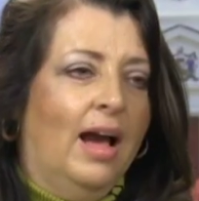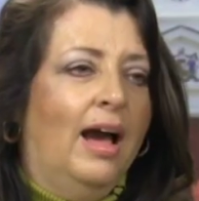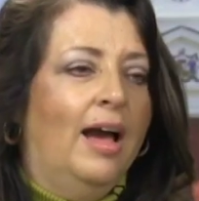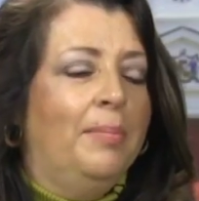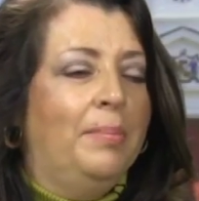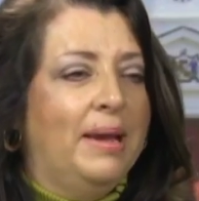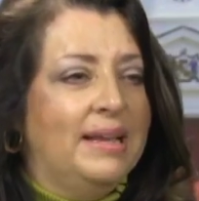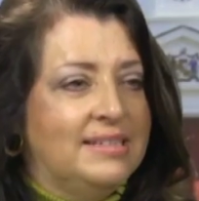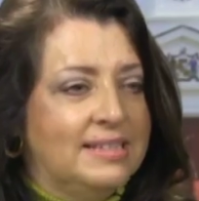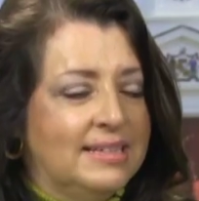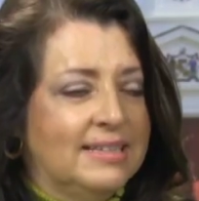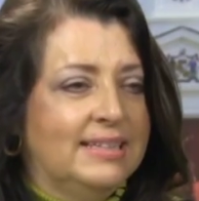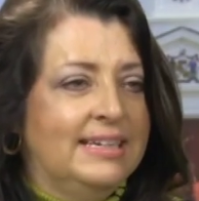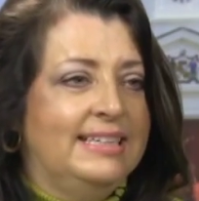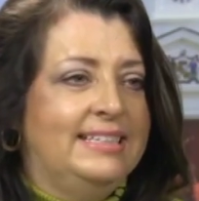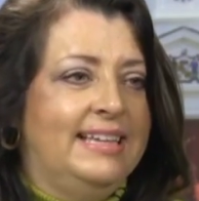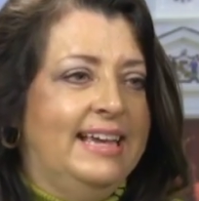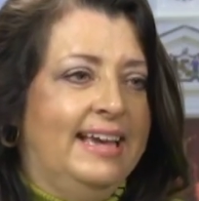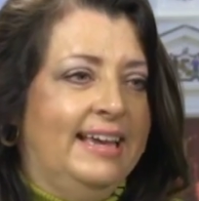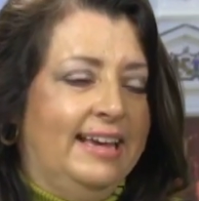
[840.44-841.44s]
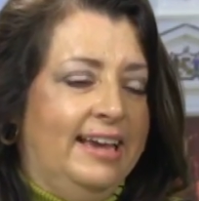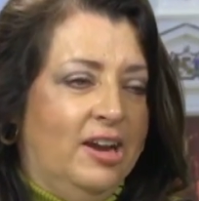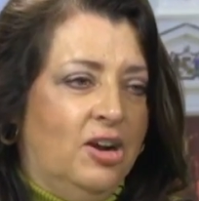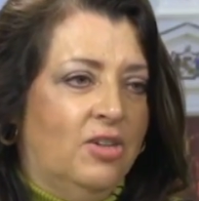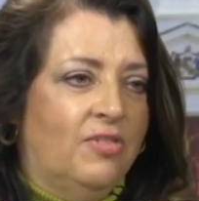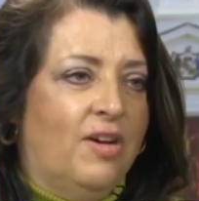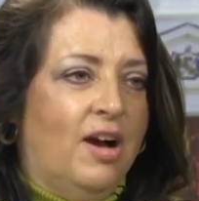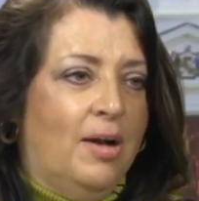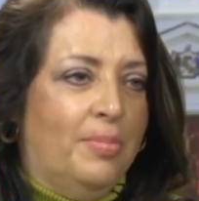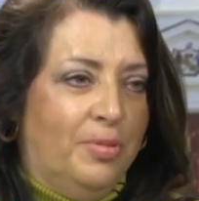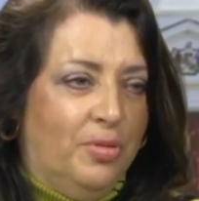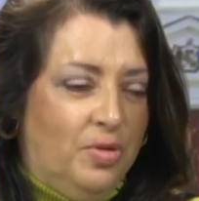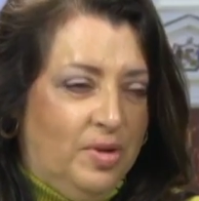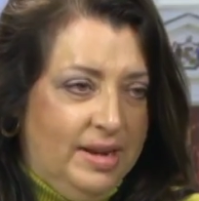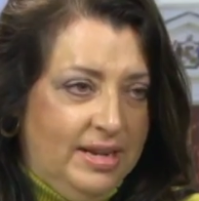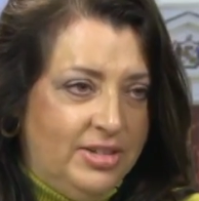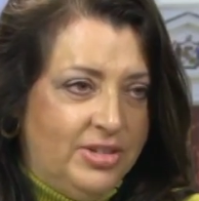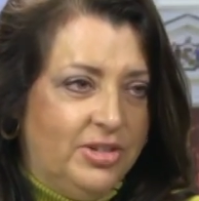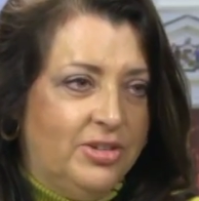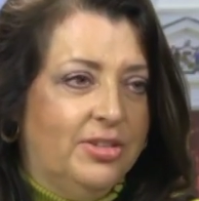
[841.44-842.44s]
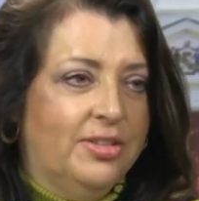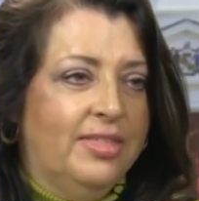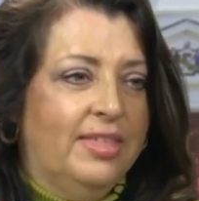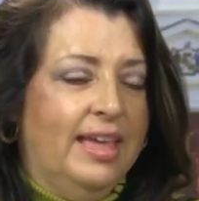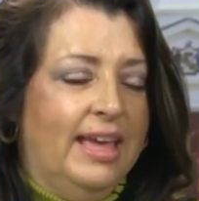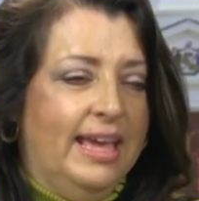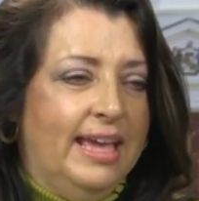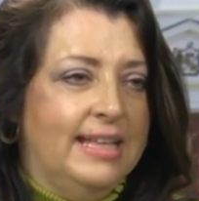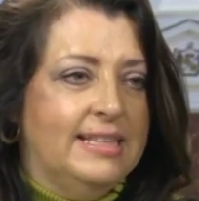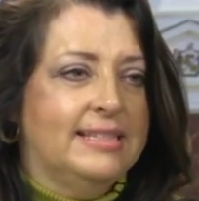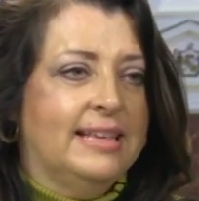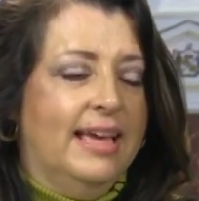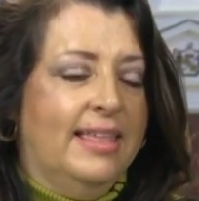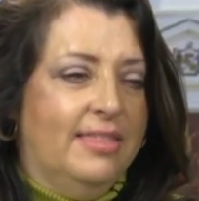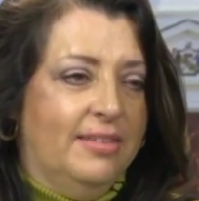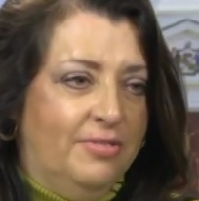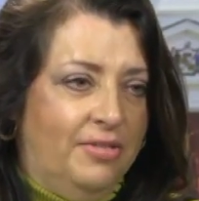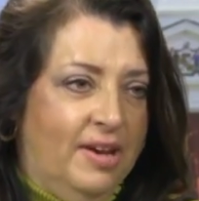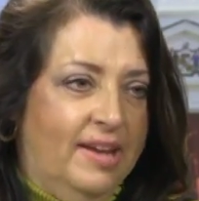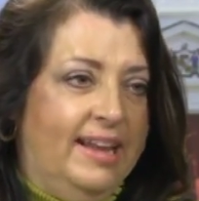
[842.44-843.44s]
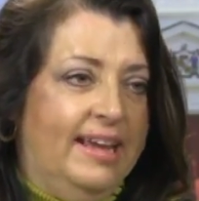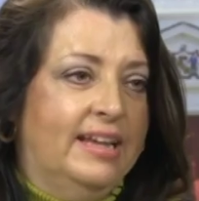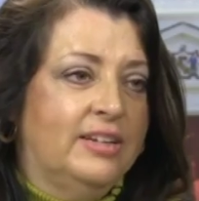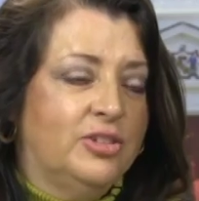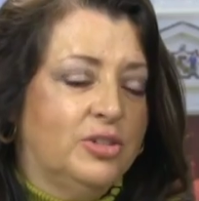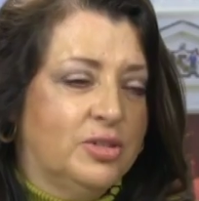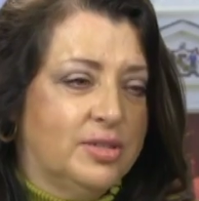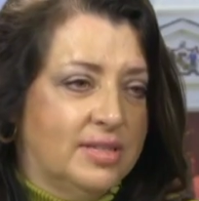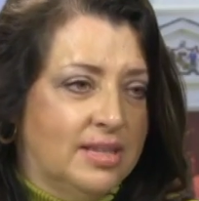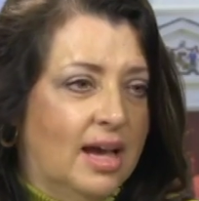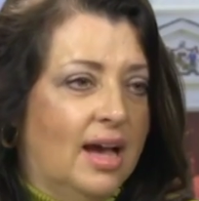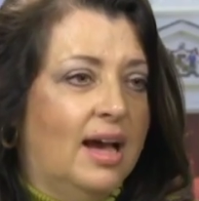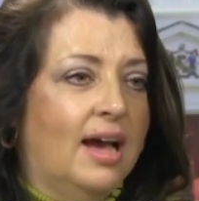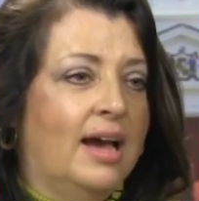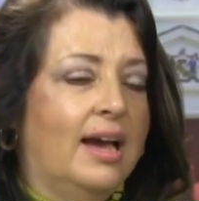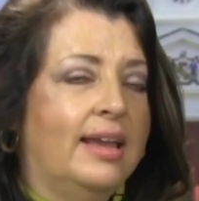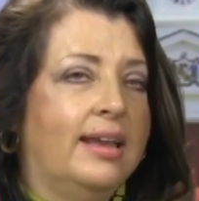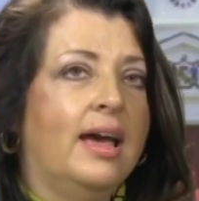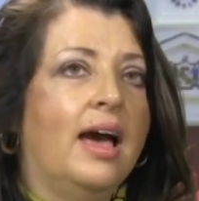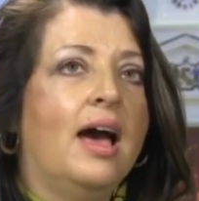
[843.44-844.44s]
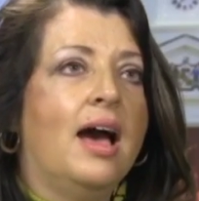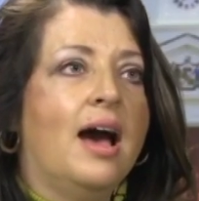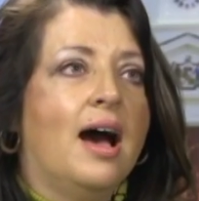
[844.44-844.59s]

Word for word: I basically take care of operational things mm -hmm. and the mm-hmm. financial side.